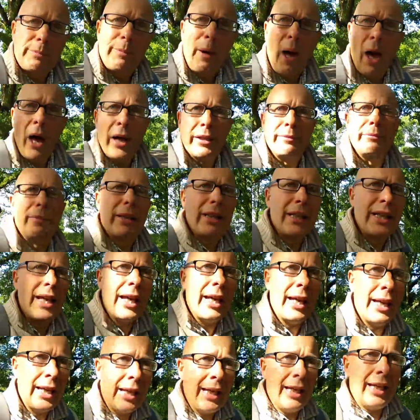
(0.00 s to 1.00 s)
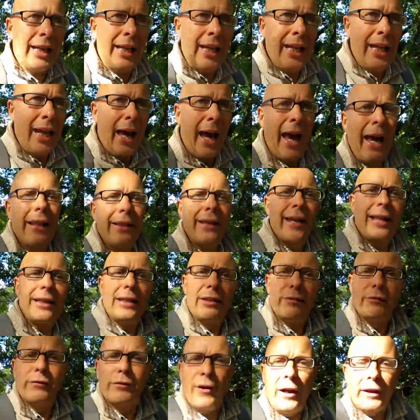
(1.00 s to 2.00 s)
behind me, and then
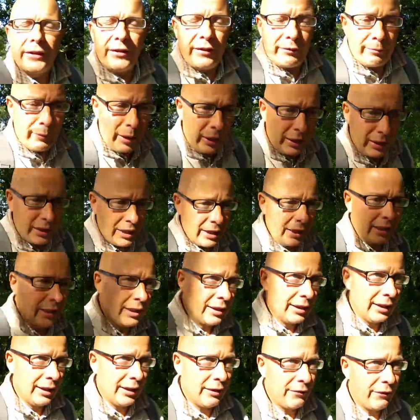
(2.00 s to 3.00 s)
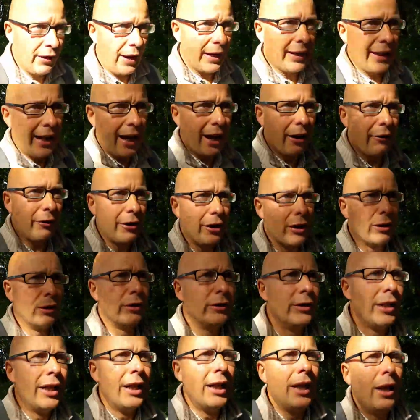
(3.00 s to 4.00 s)
in front of me, if I carry
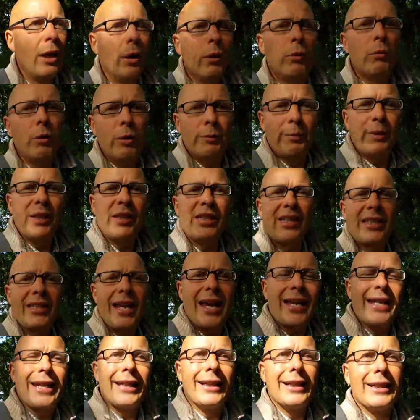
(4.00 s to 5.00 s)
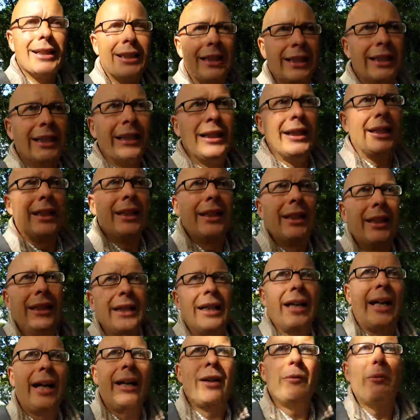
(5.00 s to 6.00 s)
on, would be Stenning.
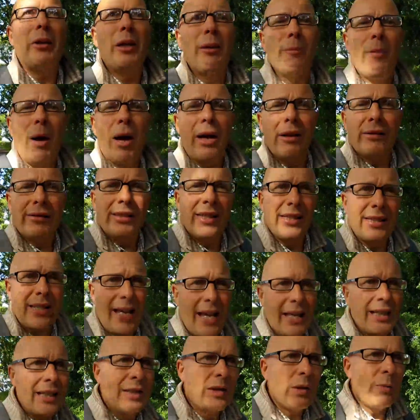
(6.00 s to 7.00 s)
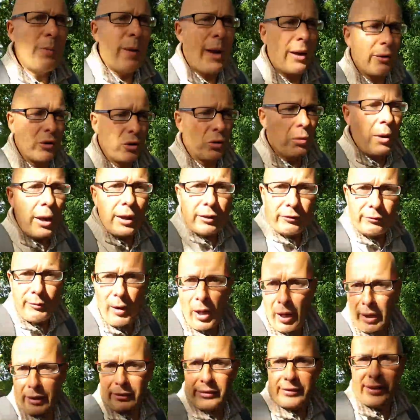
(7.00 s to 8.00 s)
How many miles is that? It's about twelve
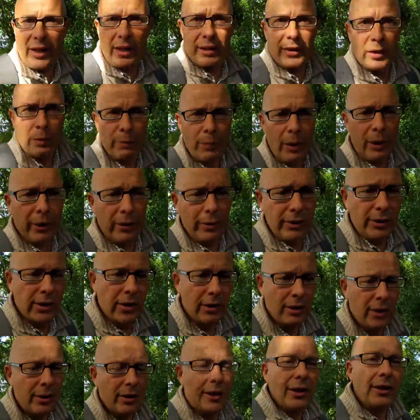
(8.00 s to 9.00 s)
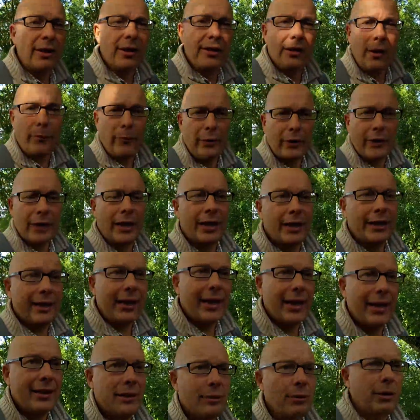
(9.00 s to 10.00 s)
miles, I suppose, something like
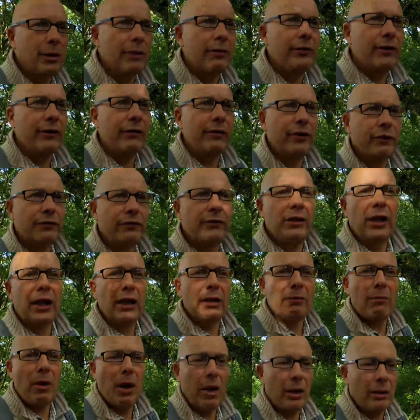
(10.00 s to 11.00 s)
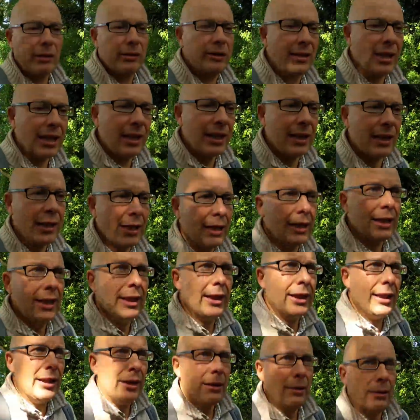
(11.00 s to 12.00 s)
that, twelve to fifteen miles,
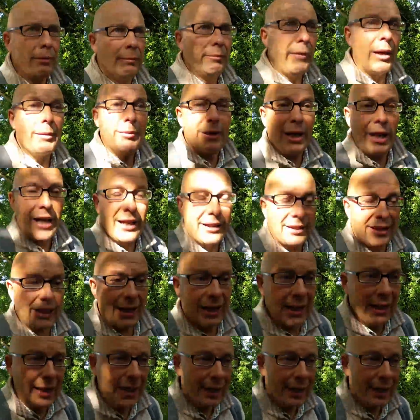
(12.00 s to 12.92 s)
maybe less.